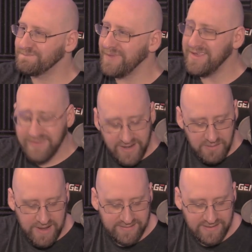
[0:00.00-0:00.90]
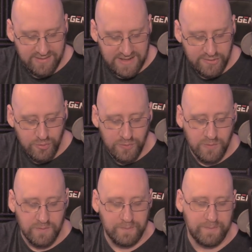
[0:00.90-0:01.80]
Isn't it amazing? They
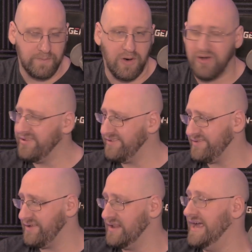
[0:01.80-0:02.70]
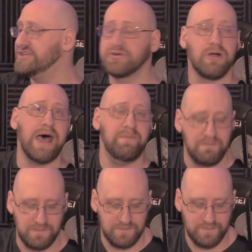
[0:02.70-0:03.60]
do all this alleged crime,
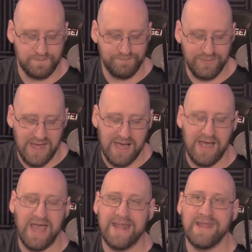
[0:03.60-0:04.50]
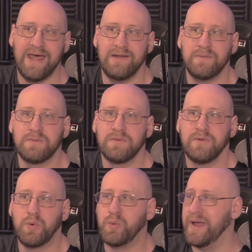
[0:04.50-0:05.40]
uh, and then
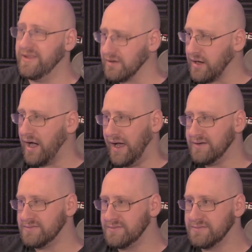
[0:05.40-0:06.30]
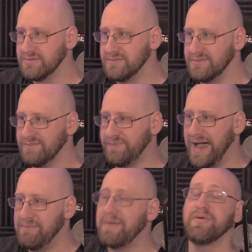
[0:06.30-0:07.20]
when they're caught
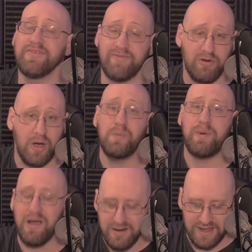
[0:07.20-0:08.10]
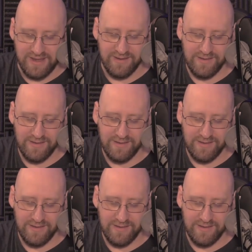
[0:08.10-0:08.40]
by members of their own party,